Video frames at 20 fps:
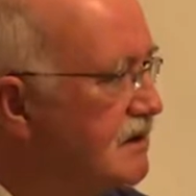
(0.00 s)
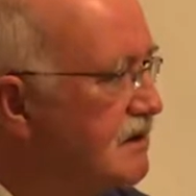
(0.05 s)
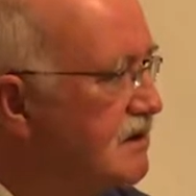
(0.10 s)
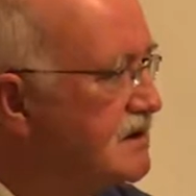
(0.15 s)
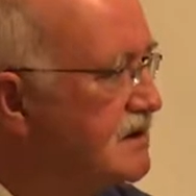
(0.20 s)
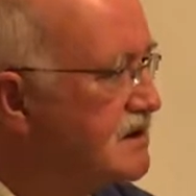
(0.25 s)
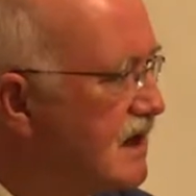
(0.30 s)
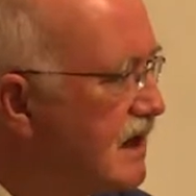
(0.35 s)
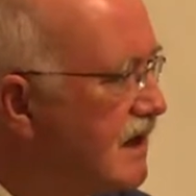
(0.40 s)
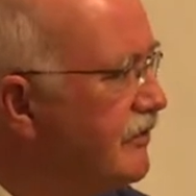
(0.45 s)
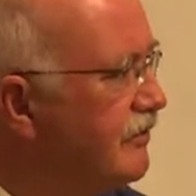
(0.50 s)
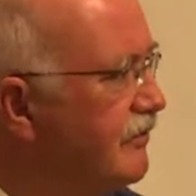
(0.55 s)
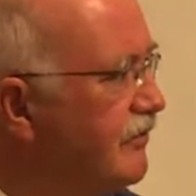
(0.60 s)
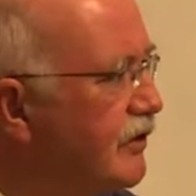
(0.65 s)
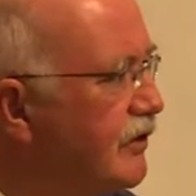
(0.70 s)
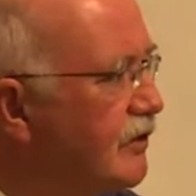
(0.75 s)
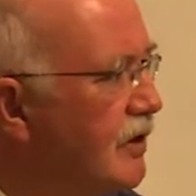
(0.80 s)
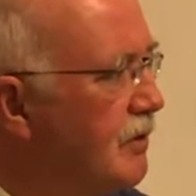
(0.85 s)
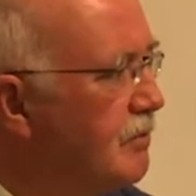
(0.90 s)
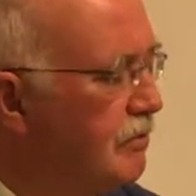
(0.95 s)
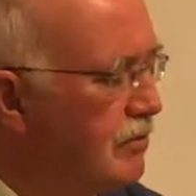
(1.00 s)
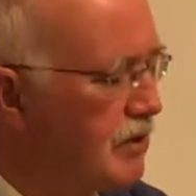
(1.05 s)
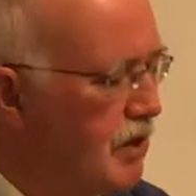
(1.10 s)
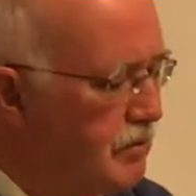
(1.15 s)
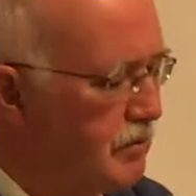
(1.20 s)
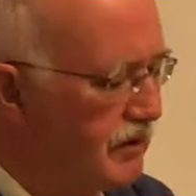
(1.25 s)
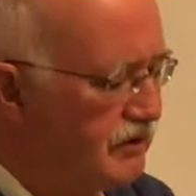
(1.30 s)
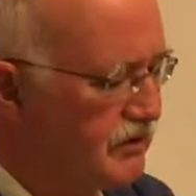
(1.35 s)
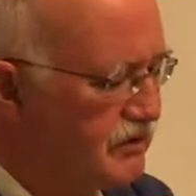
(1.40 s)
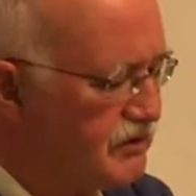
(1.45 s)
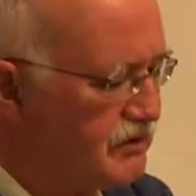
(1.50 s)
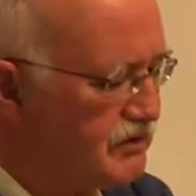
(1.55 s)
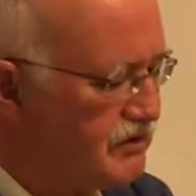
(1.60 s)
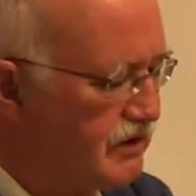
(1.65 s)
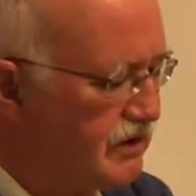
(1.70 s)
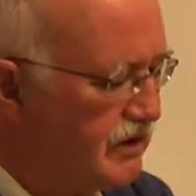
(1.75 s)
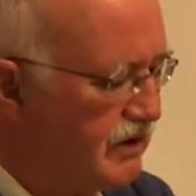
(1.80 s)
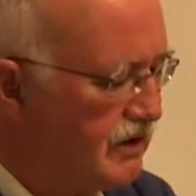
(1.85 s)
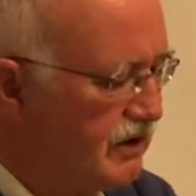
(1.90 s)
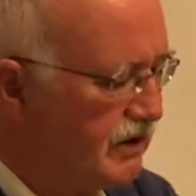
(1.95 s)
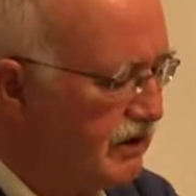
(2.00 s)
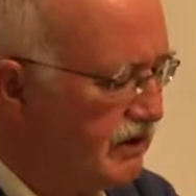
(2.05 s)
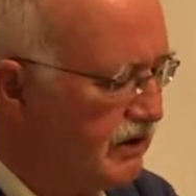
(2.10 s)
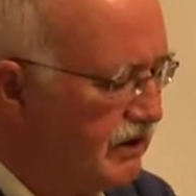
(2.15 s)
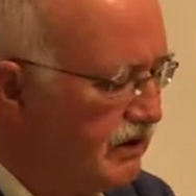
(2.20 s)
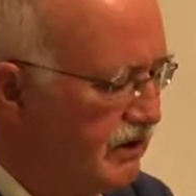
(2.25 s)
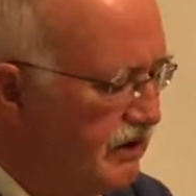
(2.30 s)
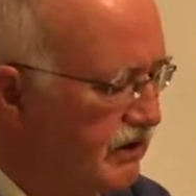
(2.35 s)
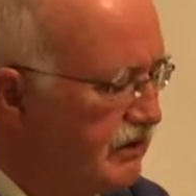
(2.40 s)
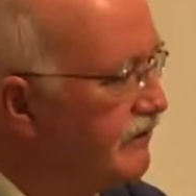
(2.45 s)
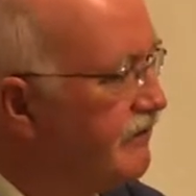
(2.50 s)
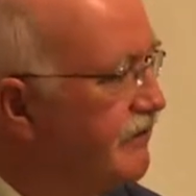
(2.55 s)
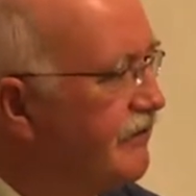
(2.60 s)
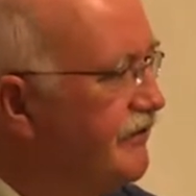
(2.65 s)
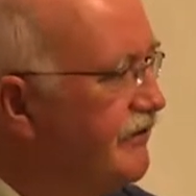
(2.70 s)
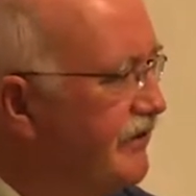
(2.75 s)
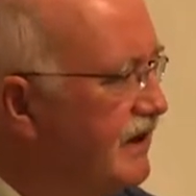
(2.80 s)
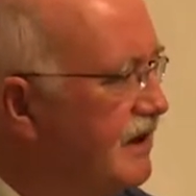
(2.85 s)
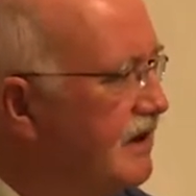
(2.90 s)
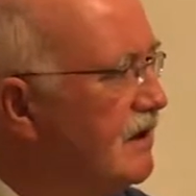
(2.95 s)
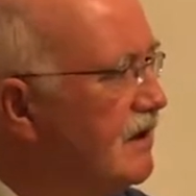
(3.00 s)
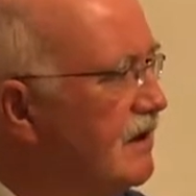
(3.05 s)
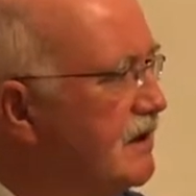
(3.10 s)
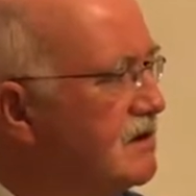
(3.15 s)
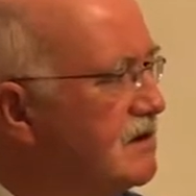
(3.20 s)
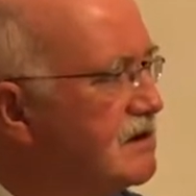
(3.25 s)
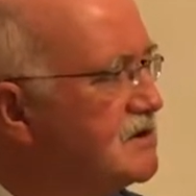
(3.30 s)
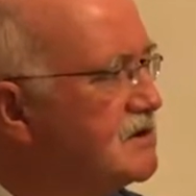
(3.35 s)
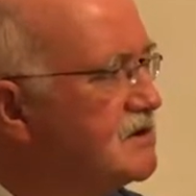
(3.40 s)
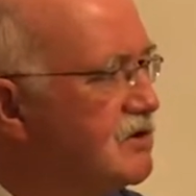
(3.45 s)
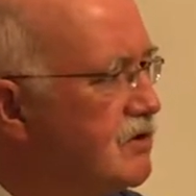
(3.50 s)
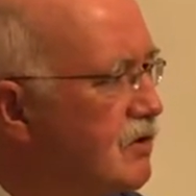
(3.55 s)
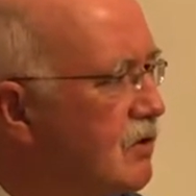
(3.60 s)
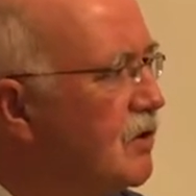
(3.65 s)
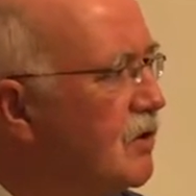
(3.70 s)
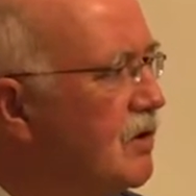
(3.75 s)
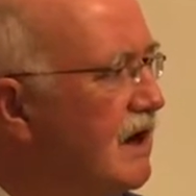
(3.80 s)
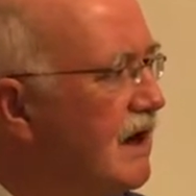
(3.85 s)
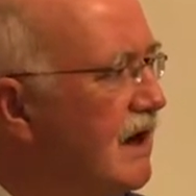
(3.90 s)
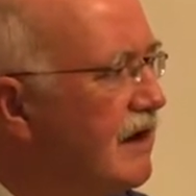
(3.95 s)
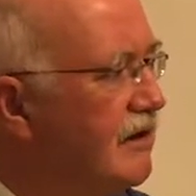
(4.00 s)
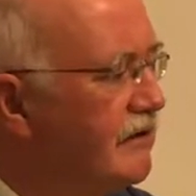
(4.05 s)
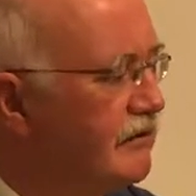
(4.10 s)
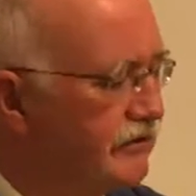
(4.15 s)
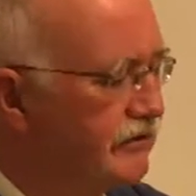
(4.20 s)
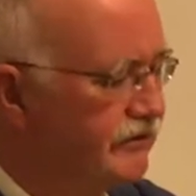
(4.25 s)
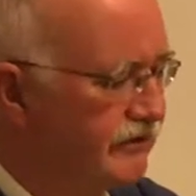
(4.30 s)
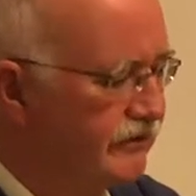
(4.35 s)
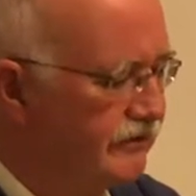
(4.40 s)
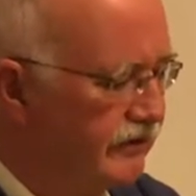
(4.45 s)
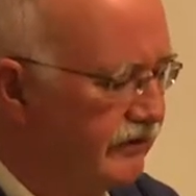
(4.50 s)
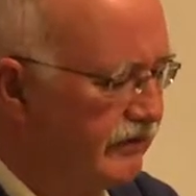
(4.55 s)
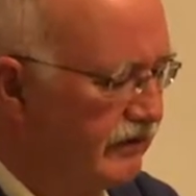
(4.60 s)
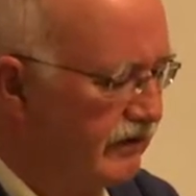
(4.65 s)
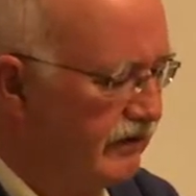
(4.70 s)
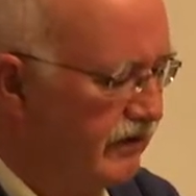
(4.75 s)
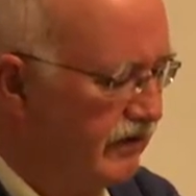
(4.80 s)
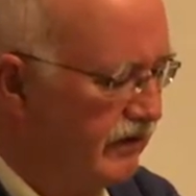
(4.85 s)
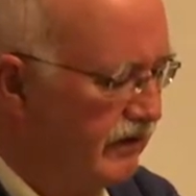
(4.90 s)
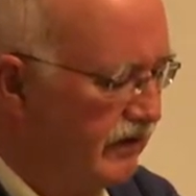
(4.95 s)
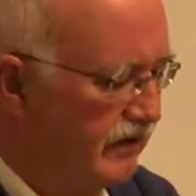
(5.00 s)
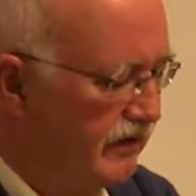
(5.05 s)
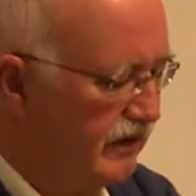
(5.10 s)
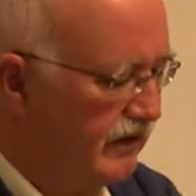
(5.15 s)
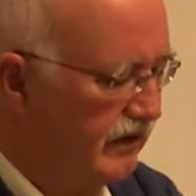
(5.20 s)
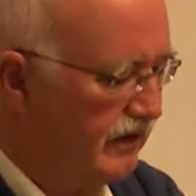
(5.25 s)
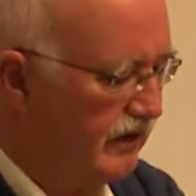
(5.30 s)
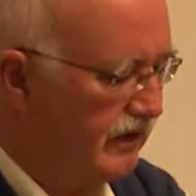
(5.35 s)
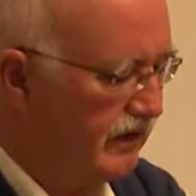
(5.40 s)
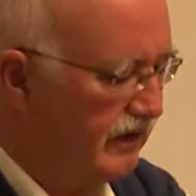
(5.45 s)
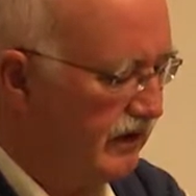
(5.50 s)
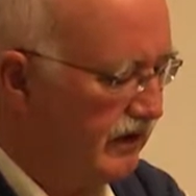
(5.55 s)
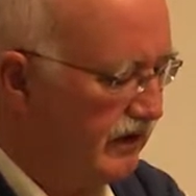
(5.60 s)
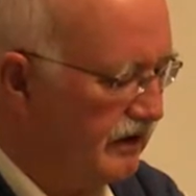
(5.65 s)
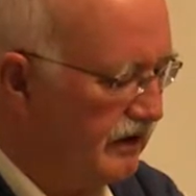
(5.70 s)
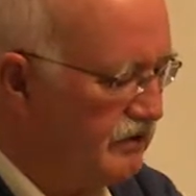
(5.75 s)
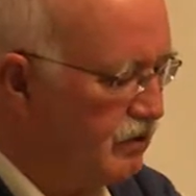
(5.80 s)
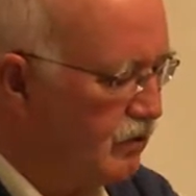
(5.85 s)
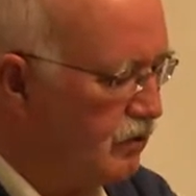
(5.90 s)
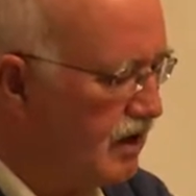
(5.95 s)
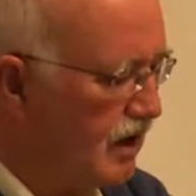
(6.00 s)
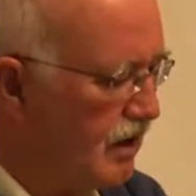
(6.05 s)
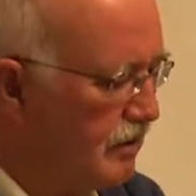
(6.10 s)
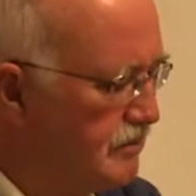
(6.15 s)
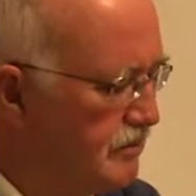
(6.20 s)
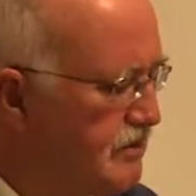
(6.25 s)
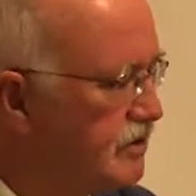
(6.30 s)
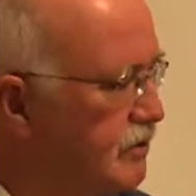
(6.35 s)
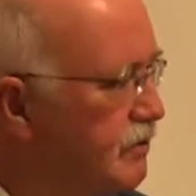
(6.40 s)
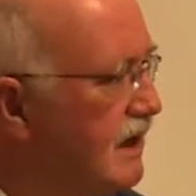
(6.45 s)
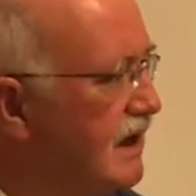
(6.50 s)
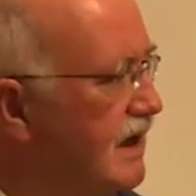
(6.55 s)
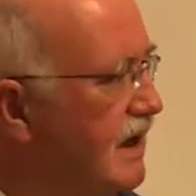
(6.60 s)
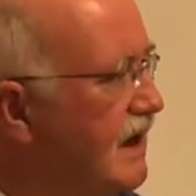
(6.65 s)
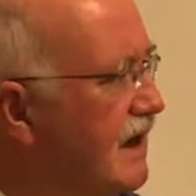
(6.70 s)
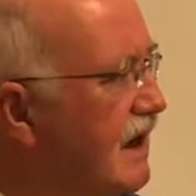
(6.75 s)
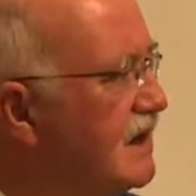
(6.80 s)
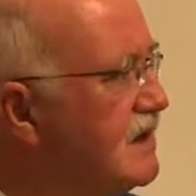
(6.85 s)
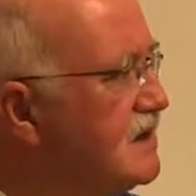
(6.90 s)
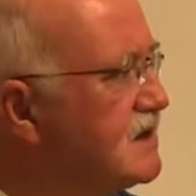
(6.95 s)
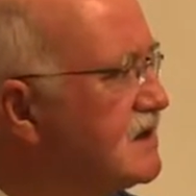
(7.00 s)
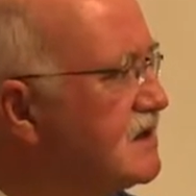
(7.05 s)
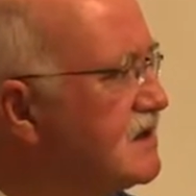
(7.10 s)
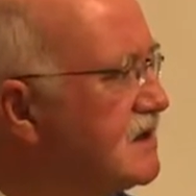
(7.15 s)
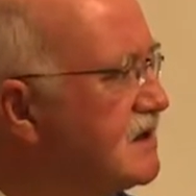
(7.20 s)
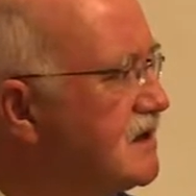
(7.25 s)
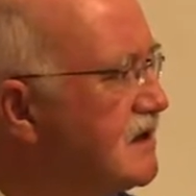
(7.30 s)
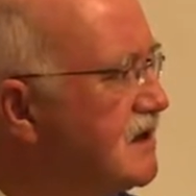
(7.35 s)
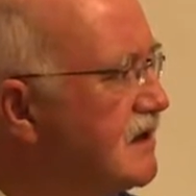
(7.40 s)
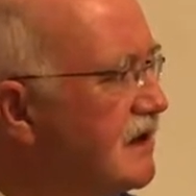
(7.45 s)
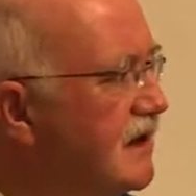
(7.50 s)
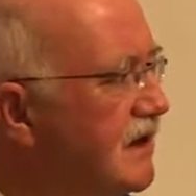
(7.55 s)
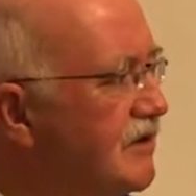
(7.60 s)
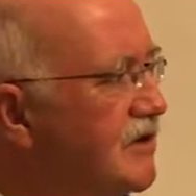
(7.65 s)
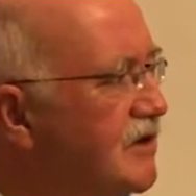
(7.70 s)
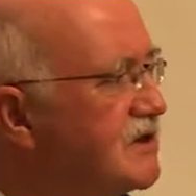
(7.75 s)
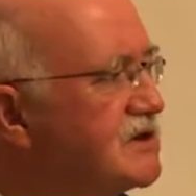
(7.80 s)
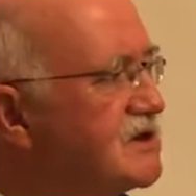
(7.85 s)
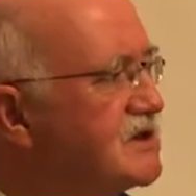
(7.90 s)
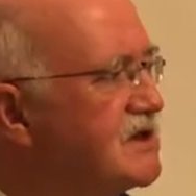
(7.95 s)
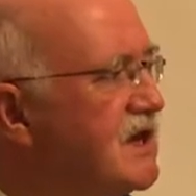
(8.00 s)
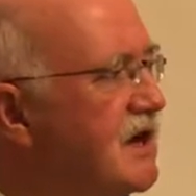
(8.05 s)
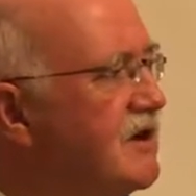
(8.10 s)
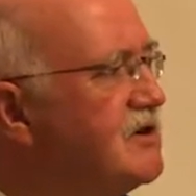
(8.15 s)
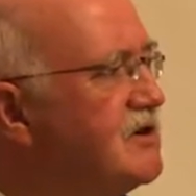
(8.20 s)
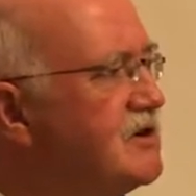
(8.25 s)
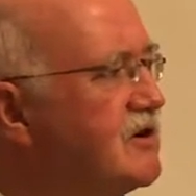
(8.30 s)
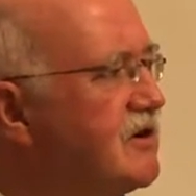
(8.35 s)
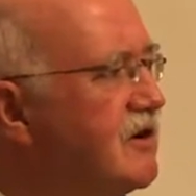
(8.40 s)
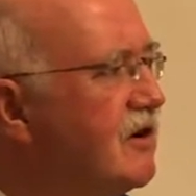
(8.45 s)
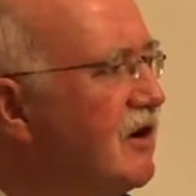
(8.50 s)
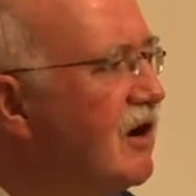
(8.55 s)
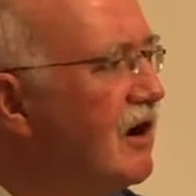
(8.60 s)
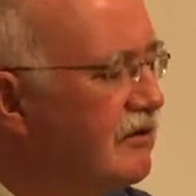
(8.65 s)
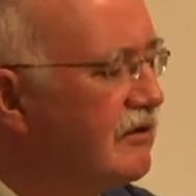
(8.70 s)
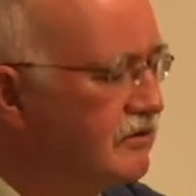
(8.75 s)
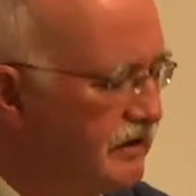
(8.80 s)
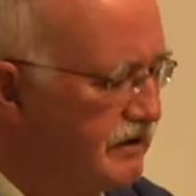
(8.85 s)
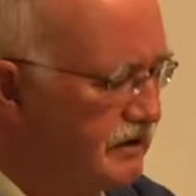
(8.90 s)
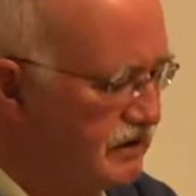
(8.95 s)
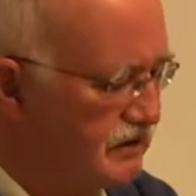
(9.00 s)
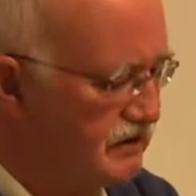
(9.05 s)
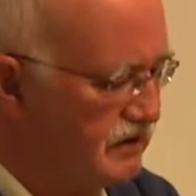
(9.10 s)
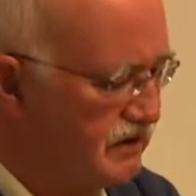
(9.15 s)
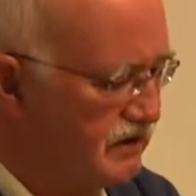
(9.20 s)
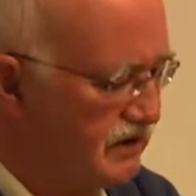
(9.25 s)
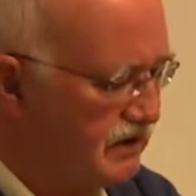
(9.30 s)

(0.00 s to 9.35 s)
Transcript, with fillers: Say for a moment the field is your life, and you come to a gate at the center of it.